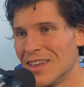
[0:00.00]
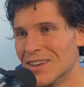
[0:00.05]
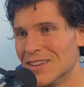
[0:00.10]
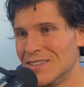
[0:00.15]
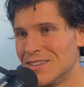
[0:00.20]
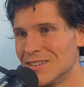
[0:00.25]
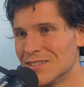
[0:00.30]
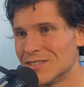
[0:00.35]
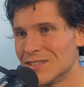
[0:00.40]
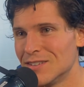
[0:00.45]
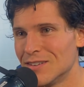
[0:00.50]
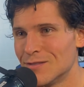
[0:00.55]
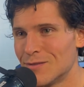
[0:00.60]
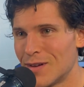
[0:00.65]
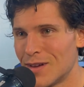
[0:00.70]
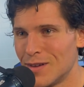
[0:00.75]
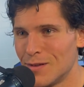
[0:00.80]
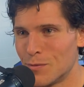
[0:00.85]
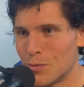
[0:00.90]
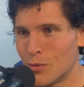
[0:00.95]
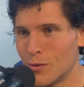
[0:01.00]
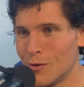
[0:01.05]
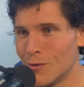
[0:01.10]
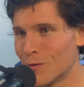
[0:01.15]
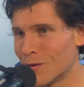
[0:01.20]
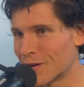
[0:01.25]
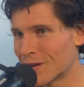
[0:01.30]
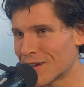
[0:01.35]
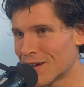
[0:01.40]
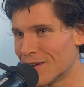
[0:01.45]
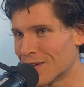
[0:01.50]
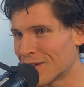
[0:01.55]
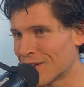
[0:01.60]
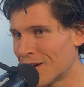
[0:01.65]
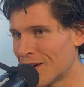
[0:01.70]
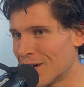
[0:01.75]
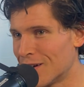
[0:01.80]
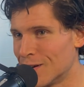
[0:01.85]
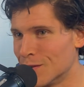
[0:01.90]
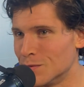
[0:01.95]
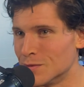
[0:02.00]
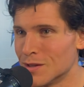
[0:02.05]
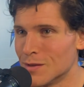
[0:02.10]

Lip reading: addition to my pre-workout carbs,